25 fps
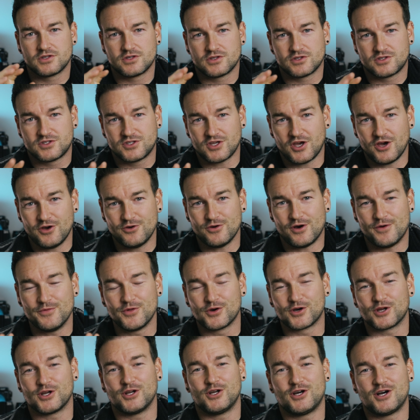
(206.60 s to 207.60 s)
So I'm not
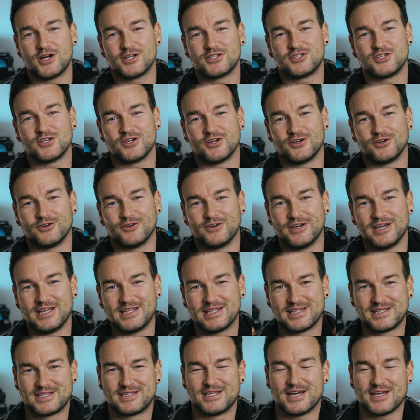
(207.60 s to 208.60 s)
gonna lie to you,
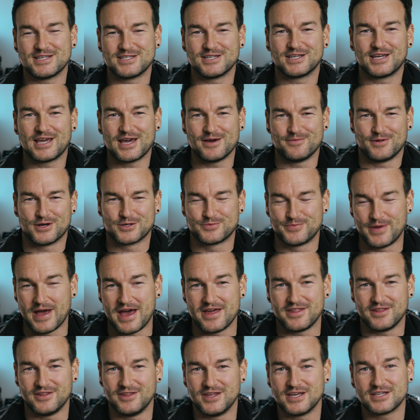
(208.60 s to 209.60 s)
it doesn't get much
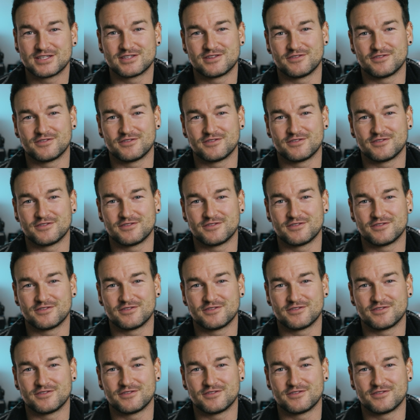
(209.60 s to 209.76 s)
better than this.